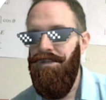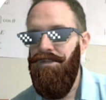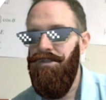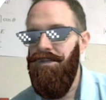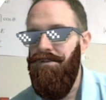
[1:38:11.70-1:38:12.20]

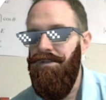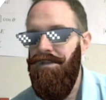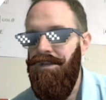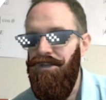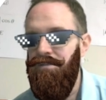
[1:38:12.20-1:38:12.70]
here, the
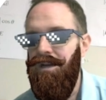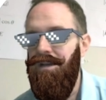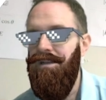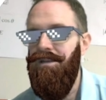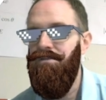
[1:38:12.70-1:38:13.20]
calcium
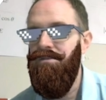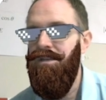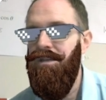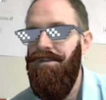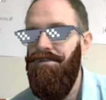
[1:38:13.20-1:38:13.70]
ion enters in
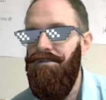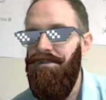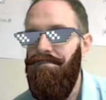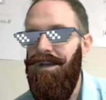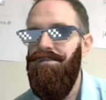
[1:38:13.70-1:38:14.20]
here. Is the
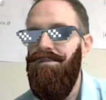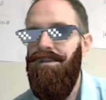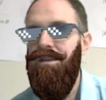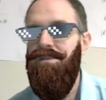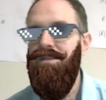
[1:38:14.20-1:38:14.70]
mass of the
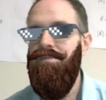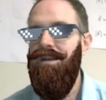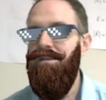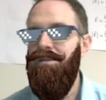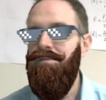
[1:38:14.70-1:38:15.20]
calcium
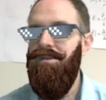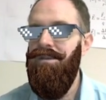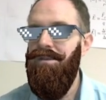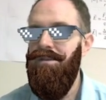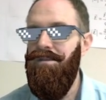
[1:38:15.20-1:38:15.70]
ion up
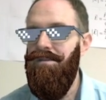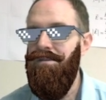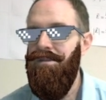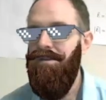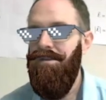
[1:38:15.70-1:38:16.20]
here?
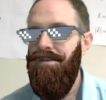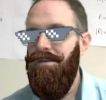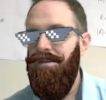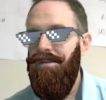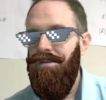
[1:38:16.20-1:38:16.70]

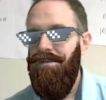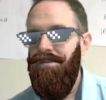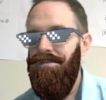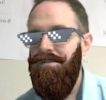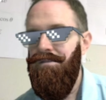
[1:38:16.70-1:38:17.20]

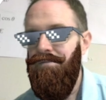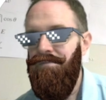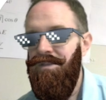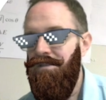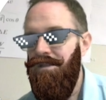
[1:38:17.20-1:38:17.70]
So
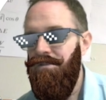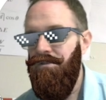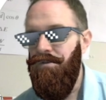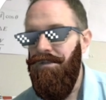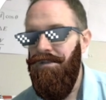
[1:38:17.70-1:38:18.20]
these guys
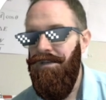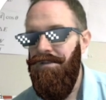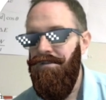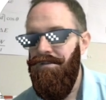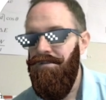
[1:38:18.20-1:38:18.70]
go together,